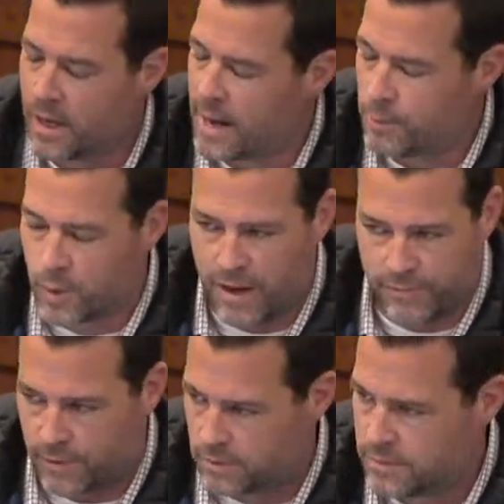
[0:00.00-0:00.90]
and I'm
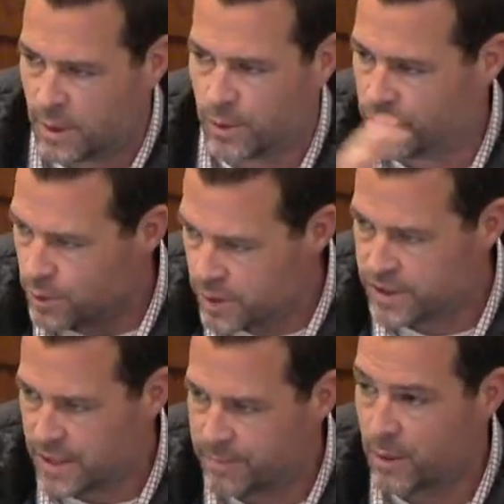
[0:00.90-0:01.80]
grateful that we're
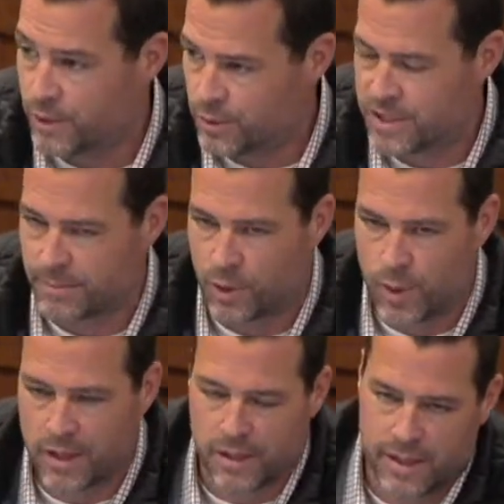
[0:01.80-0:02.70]
doing something
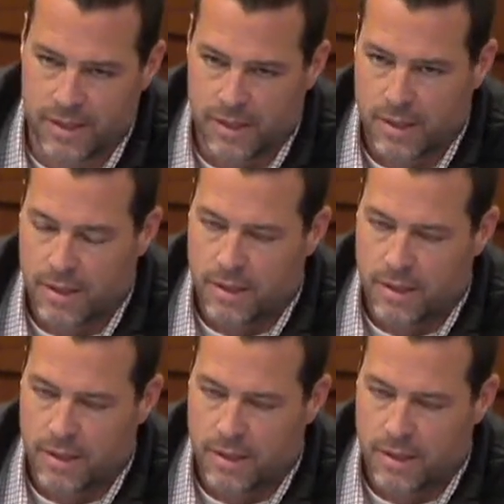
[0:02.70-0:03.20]
quickly,